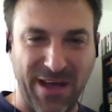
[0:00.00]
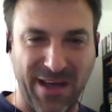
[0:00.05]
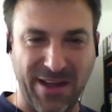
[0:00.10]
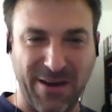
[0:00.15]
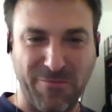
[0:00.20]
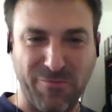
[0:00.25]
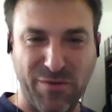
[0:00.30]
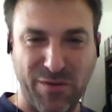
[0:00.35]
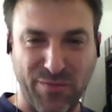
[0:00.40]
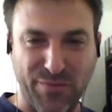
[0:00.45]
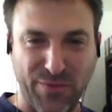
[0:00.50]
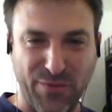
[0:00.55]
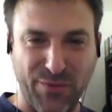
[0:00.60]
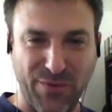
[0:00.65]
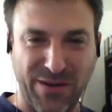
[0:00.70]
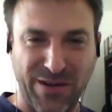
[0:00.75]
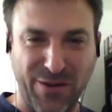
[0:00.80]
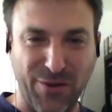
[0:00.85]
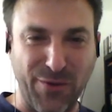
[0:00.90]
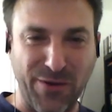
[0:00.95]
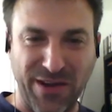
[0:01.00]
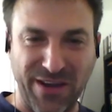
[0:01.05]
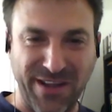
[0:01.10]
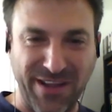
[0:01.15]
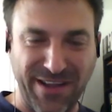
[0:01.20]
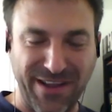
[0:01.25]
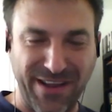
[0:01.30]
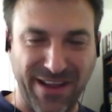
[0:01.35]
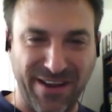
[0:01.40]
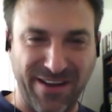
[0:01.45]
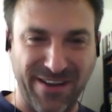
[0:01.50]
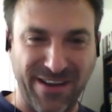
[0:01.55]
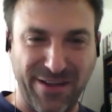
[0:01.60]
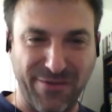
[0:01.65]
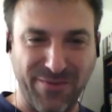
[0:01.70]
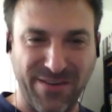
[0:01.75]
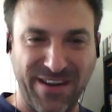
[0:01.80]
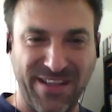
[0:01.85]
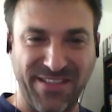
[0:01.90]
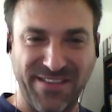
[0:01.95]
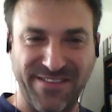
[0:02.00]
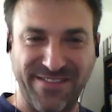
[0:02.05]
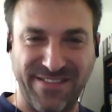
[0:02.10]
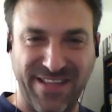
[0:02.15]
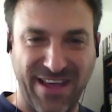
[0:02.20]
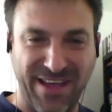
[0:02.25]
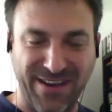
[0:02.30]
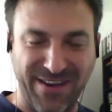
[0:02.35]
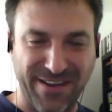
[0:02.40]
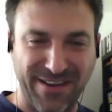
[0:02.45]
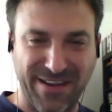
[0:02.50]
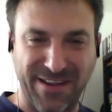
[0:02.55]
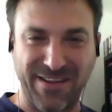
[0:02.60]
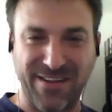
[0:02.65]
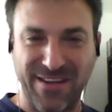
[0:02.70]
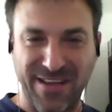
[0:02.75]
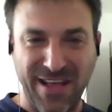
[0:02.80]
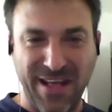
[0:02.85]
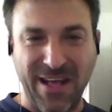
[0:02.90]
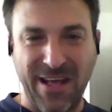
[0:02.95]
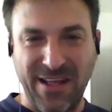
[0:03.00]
and people will look at it and they will understand it and